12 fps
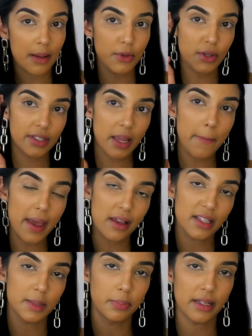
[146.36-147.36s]
And I'm using
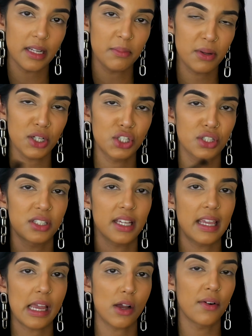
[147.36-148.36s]
Mecca's blending brush just to
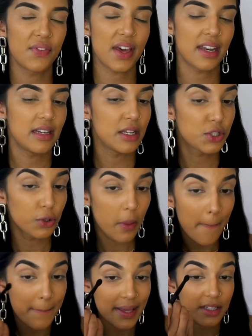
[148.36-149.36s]
kick off that initial
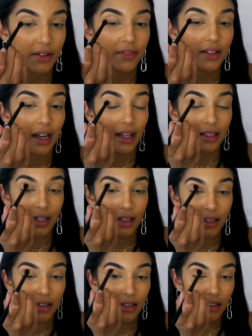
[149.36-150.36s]
bit of
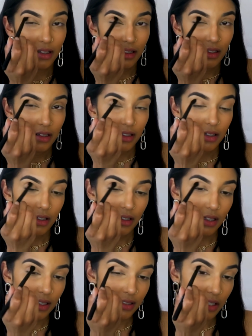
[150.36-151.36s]
color.
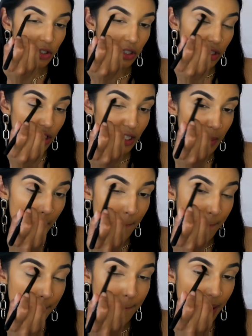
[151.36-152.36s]
Essentially just
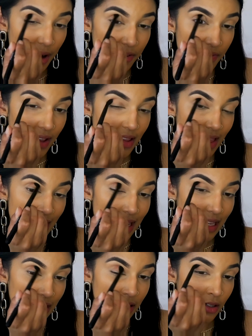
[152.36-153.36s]
buffing
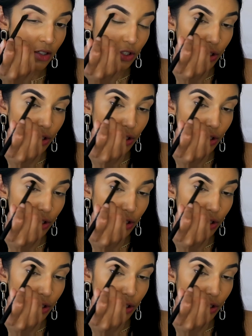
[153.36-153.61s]
that in